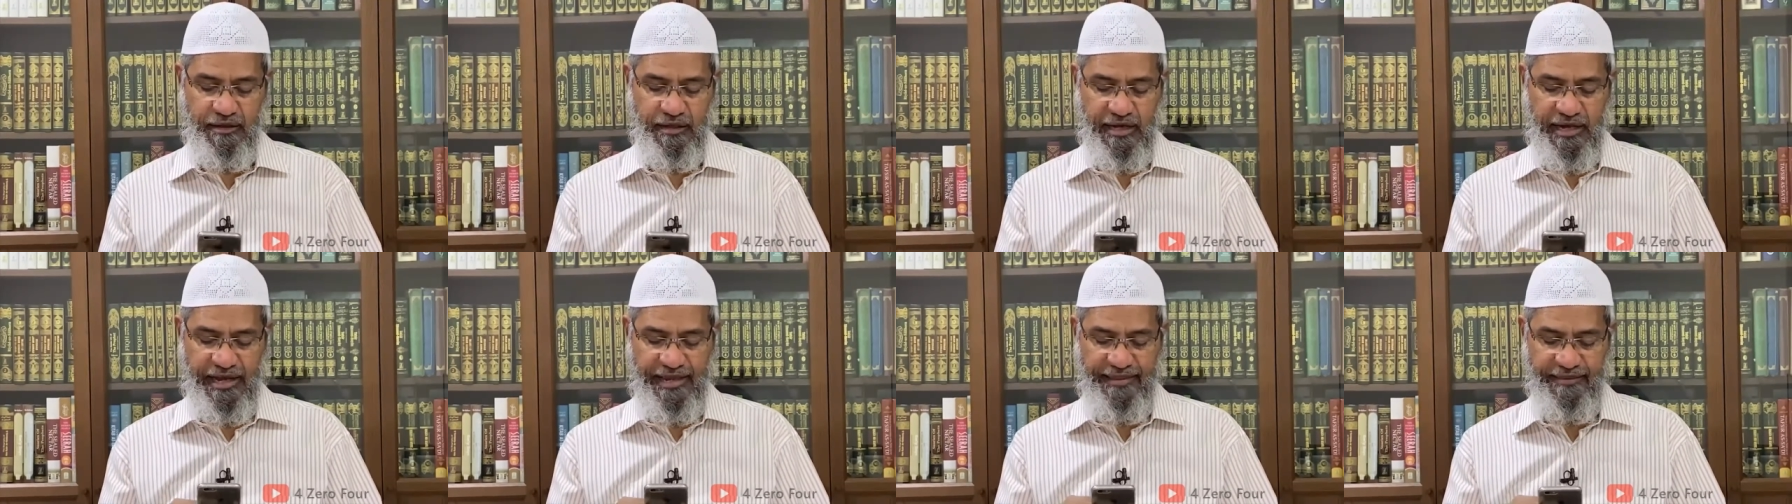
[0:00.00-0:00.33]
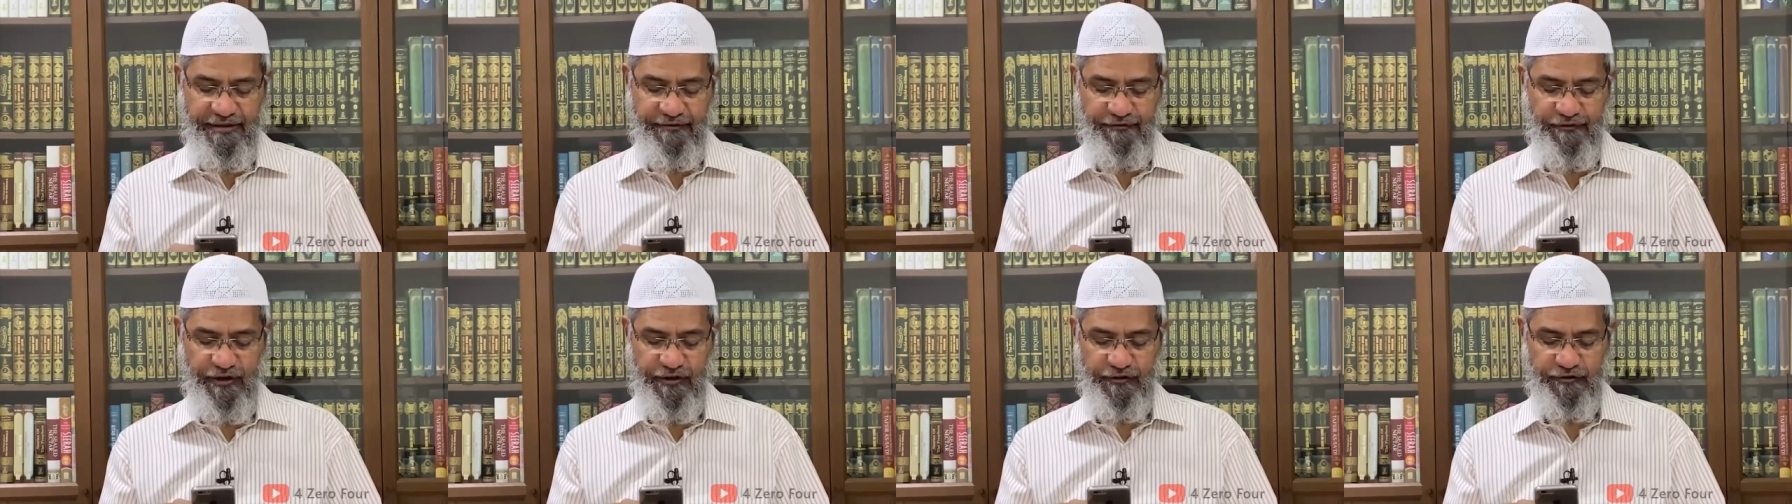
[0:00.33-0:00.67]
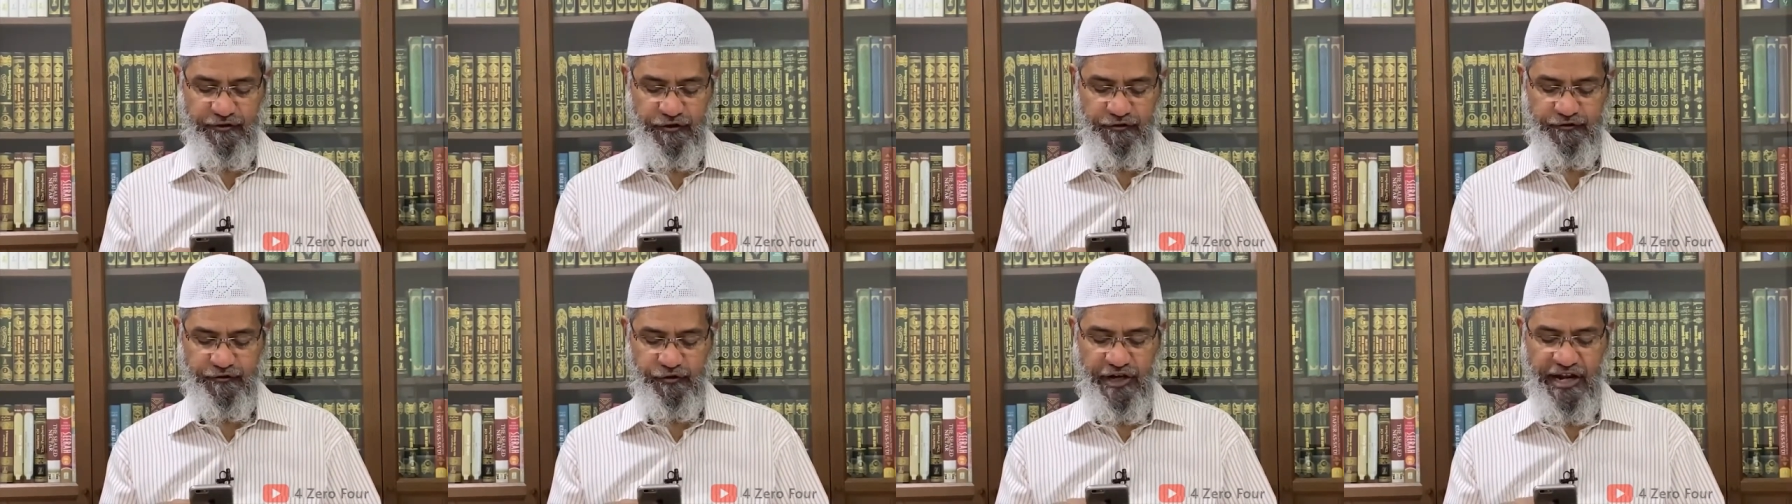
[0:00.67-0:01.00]
And the verse
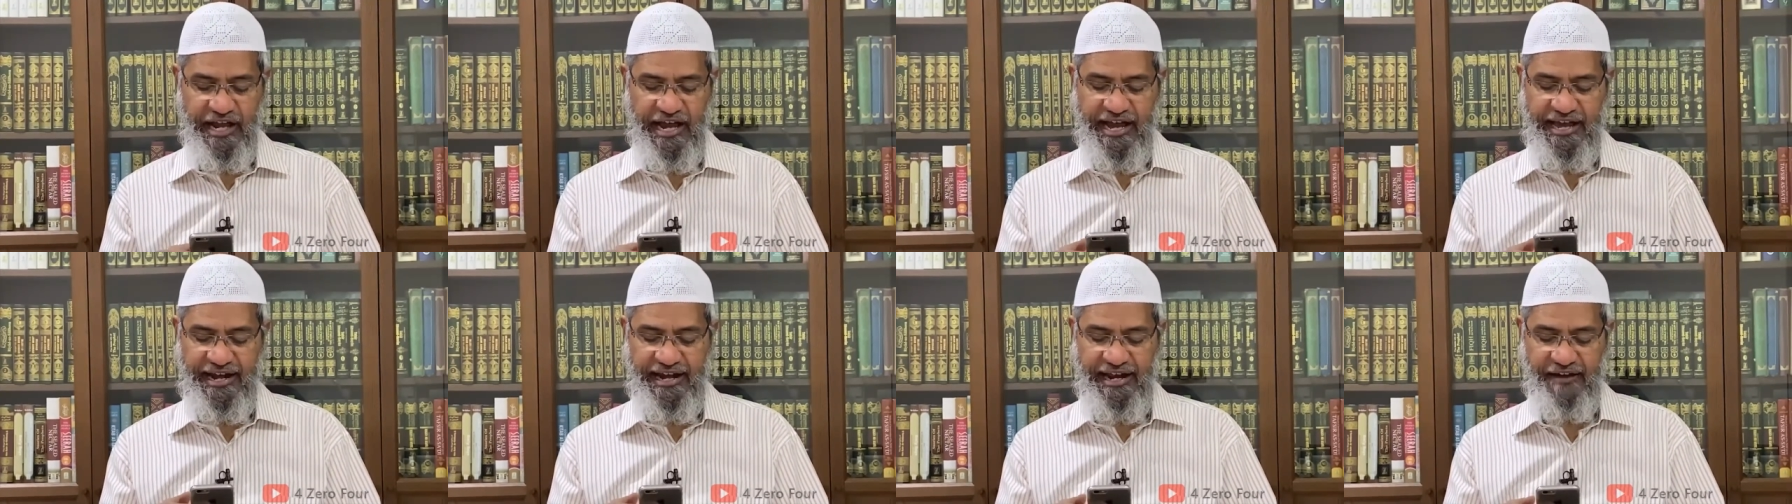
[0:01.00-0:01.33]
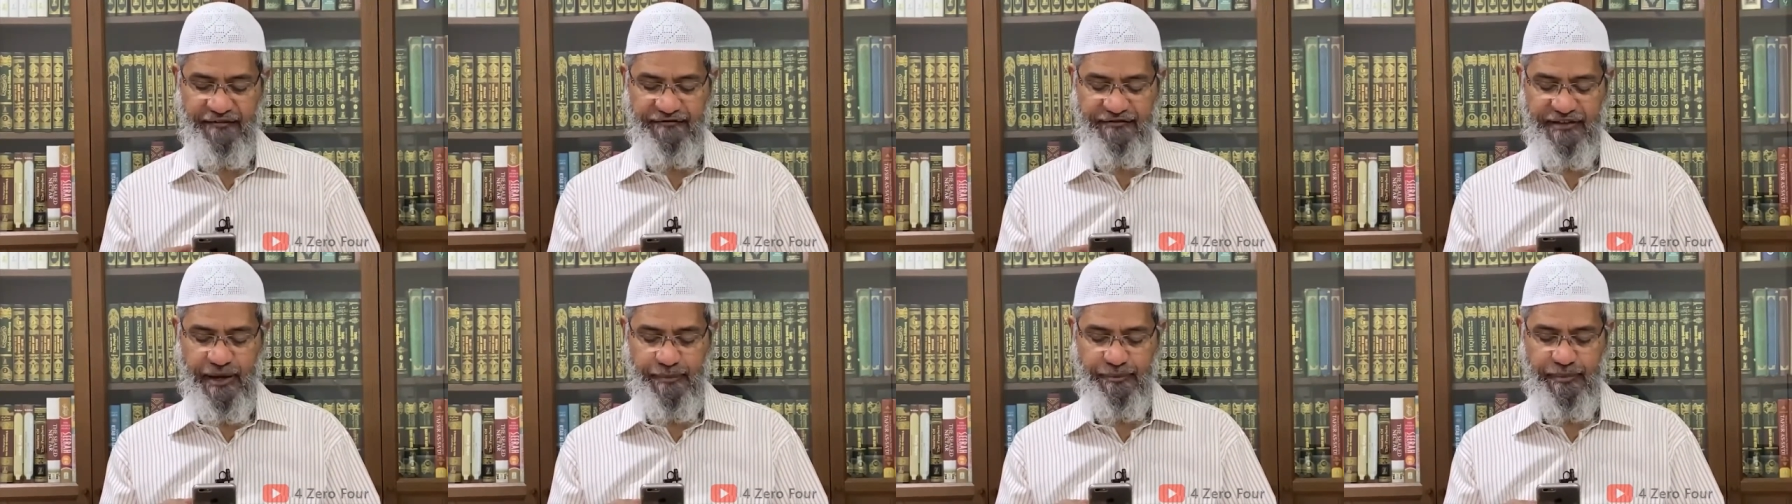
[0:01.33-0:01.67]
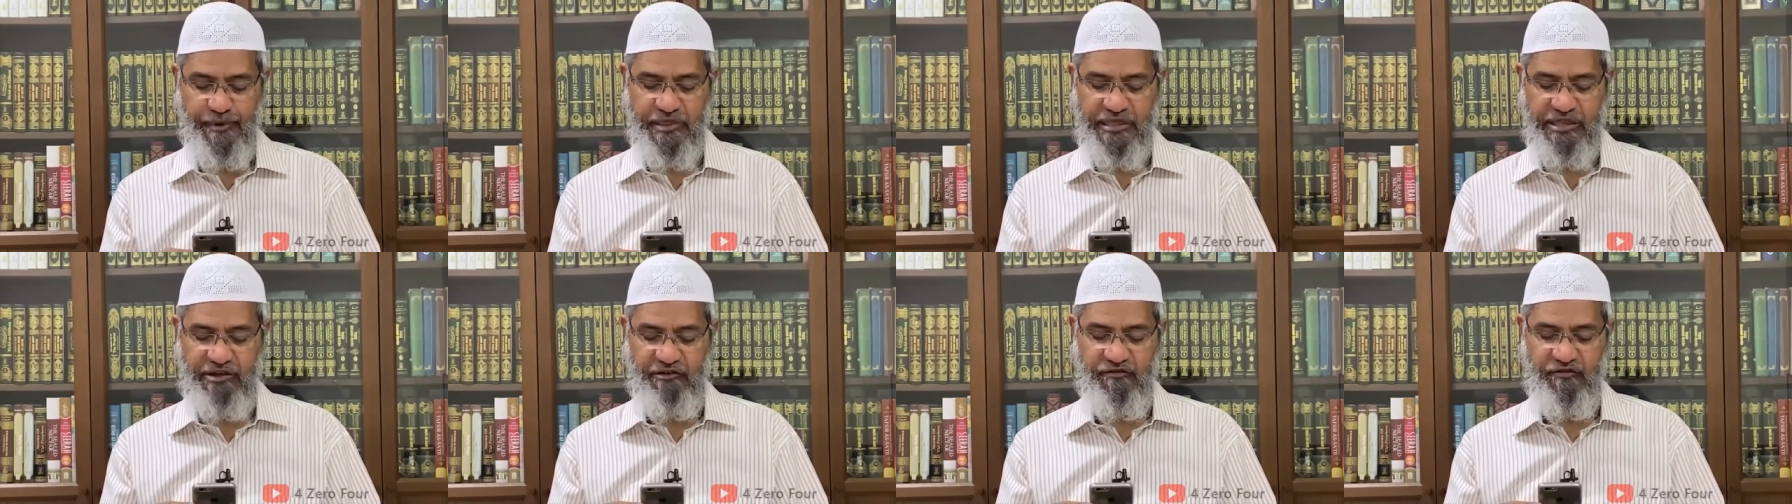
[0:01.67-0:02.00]
of Surah Araf,
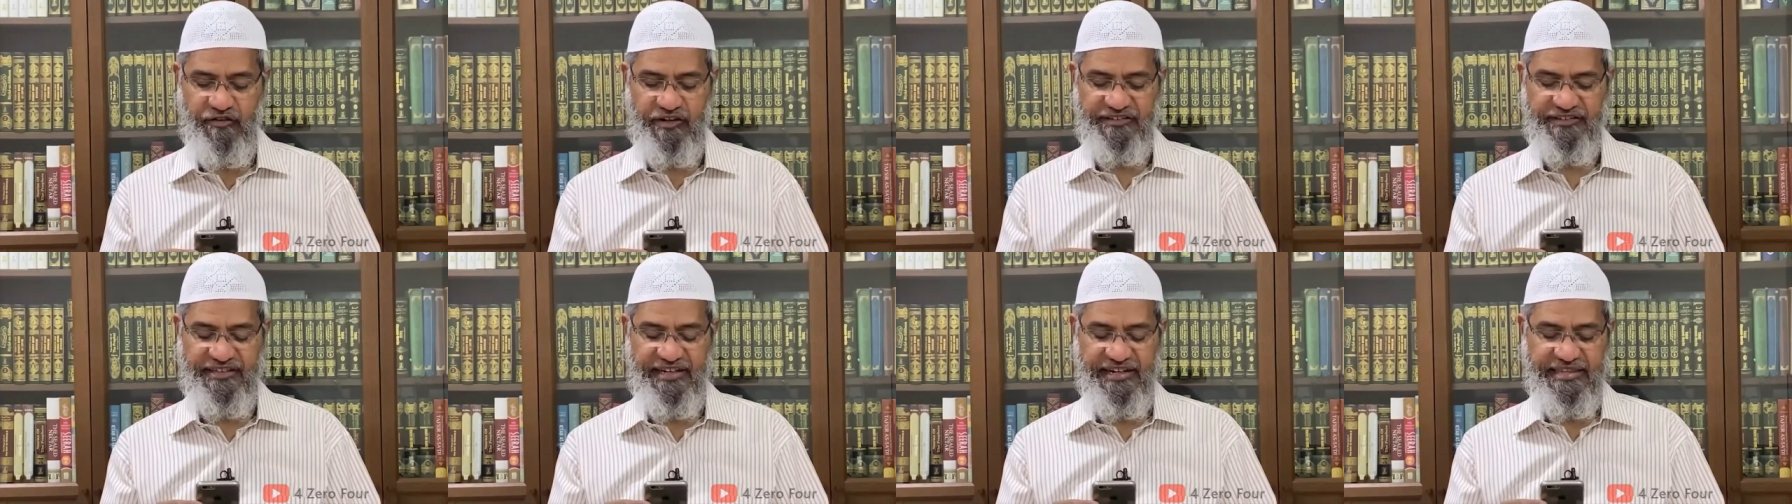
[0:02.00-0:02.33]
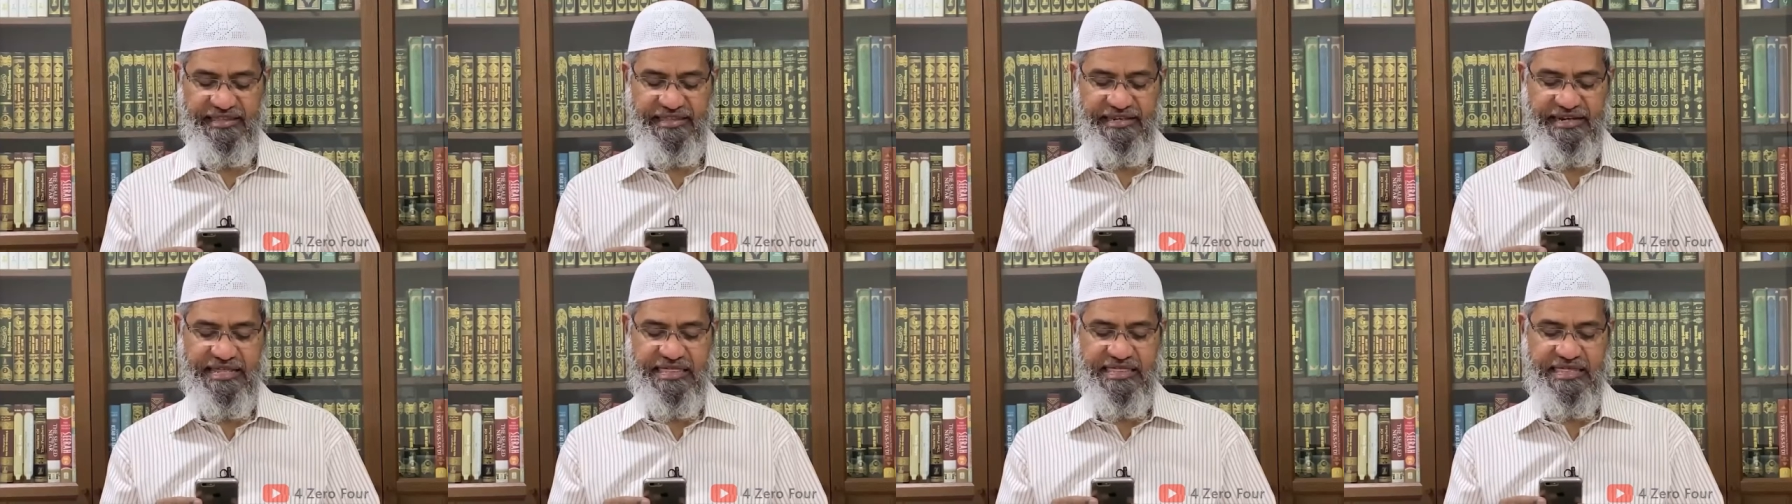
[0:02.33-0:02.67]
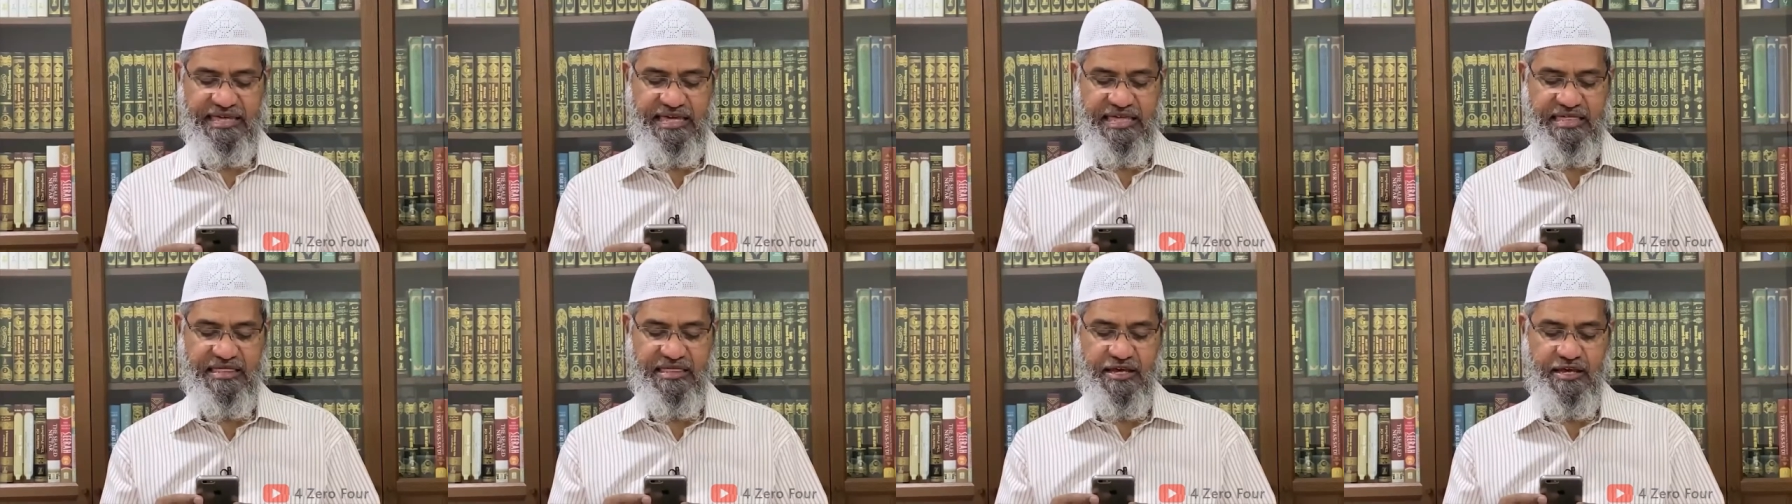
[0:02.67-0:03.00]
chapter 7, verse 33
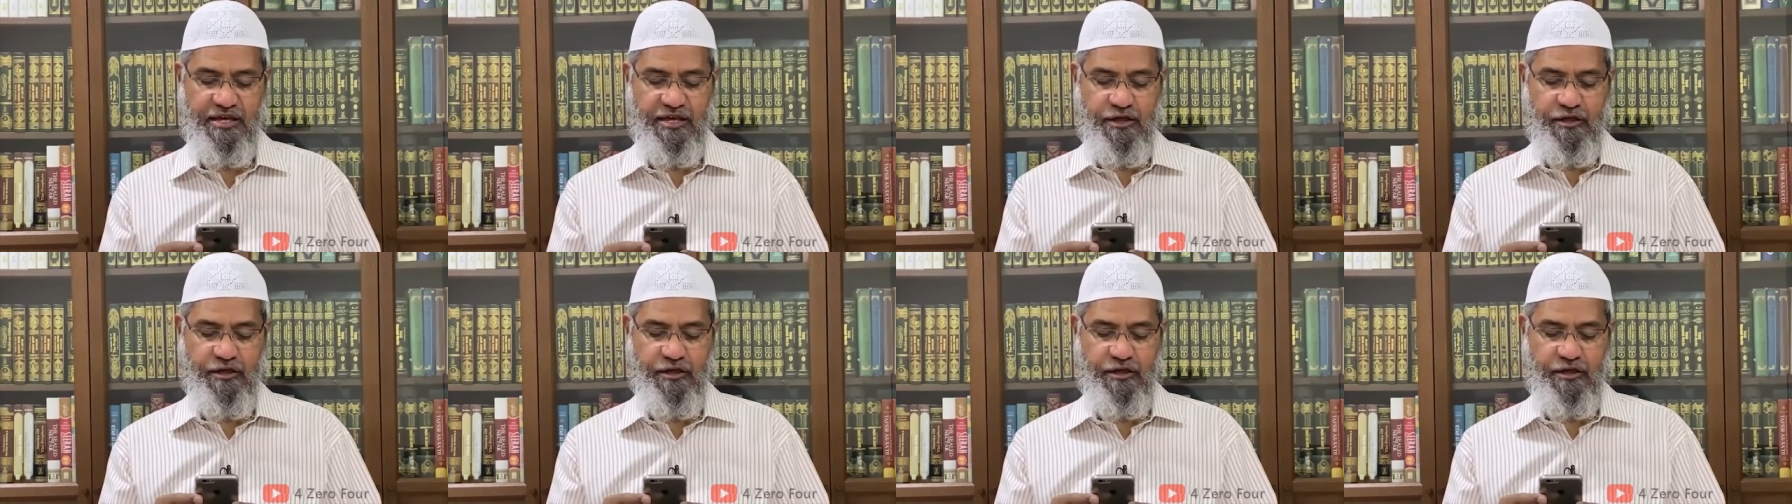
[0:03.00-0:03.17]
says,